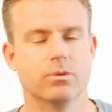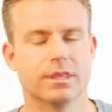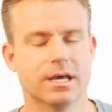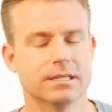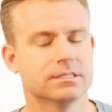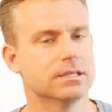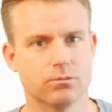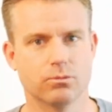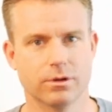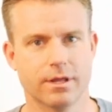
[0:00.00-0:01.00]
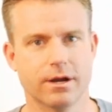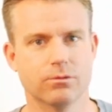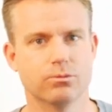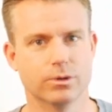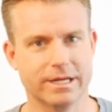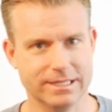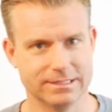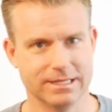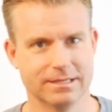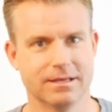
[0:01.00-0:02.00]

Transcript: With us, we're there, we're easy,